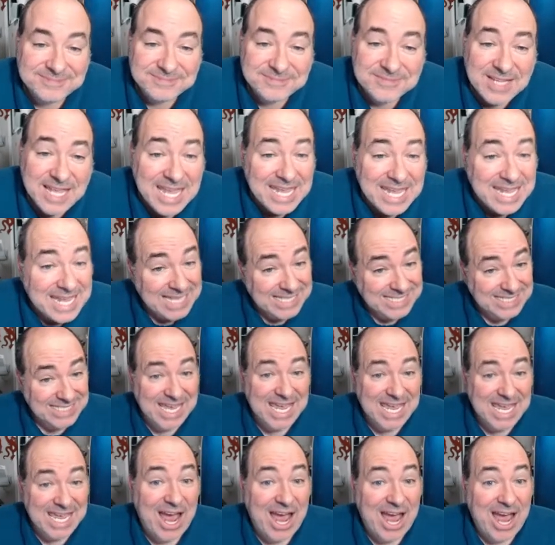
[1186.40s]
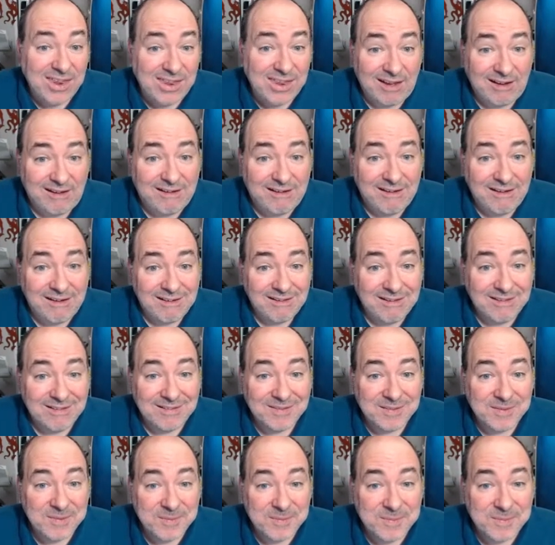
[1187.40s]
It gets chaotic.
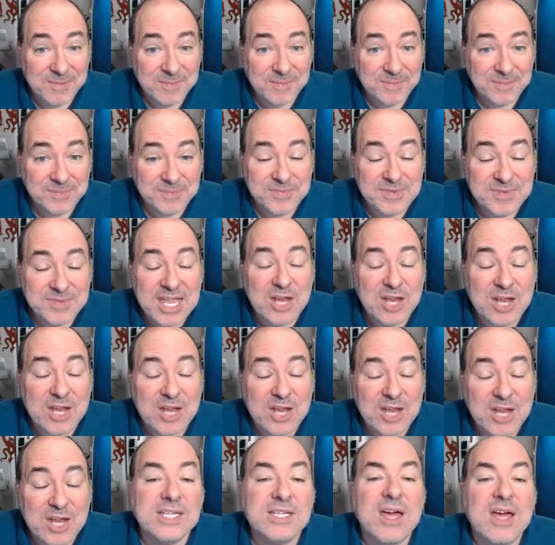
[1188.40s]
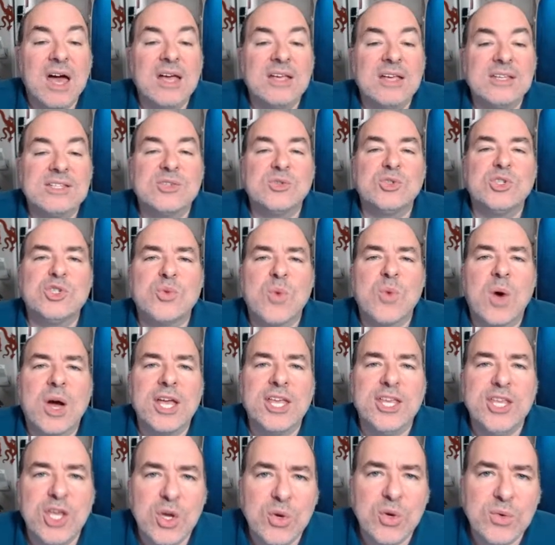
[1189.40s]
It really does, which is why
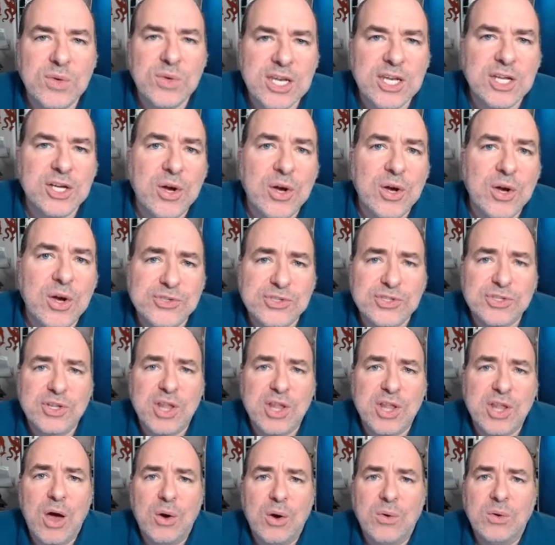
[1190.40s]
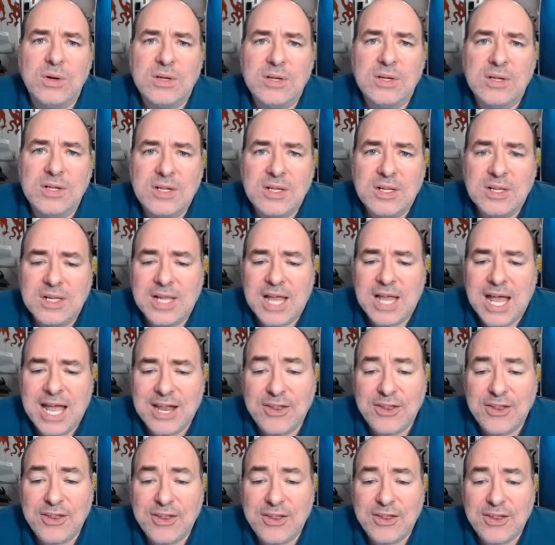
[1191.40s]
you need to go slow
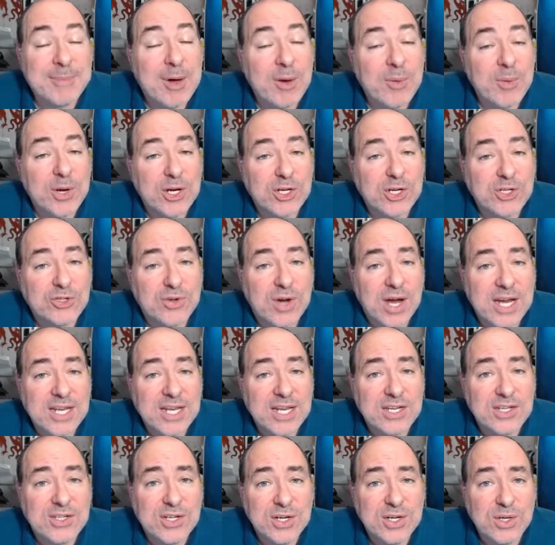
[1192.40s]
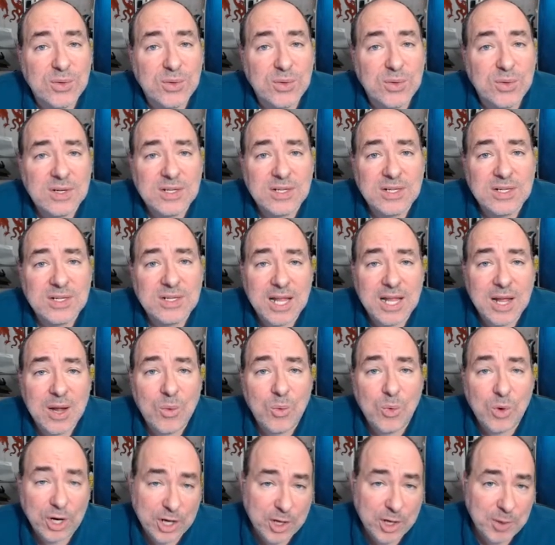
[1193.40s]
and think about what you're trying to do.
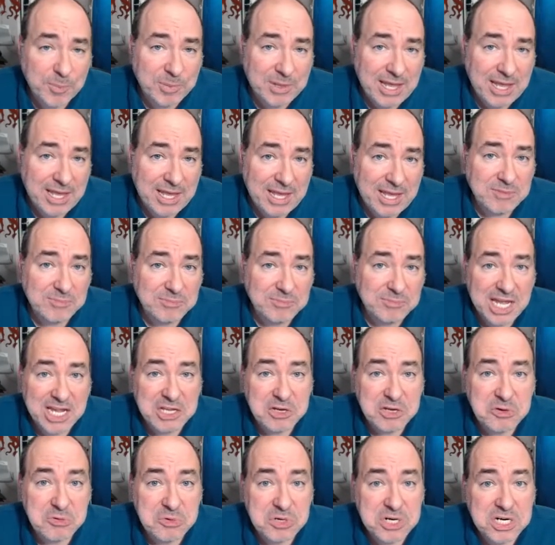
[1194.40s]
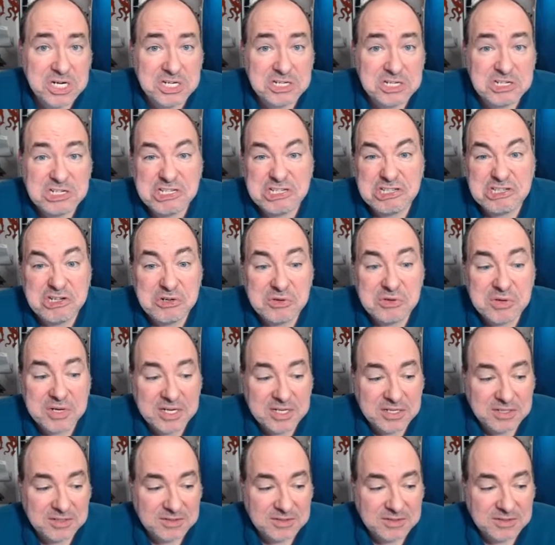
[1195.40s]
Work your plan, plan your work, and just do it.